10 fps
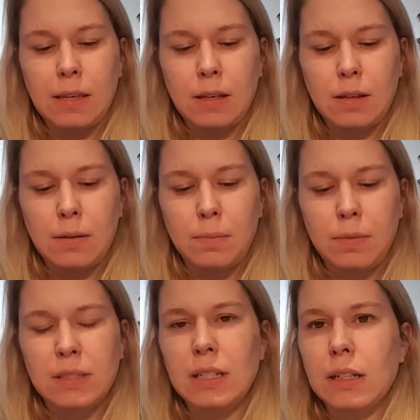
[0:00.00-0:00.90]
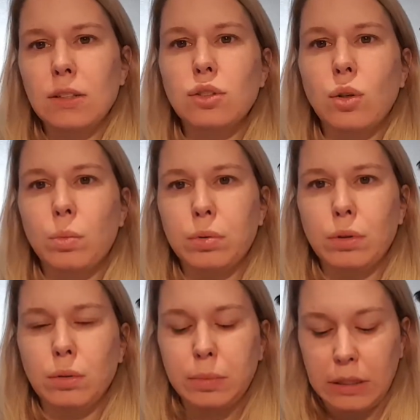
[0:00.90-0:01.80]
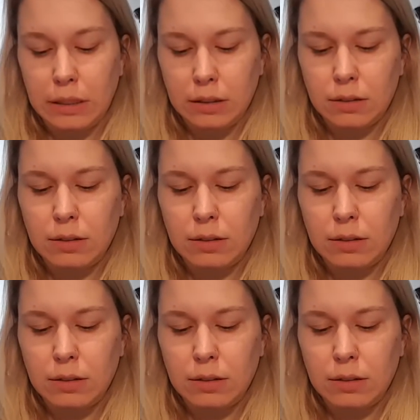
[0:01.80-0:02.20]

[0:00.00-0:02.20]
It's not a dough bowl, but it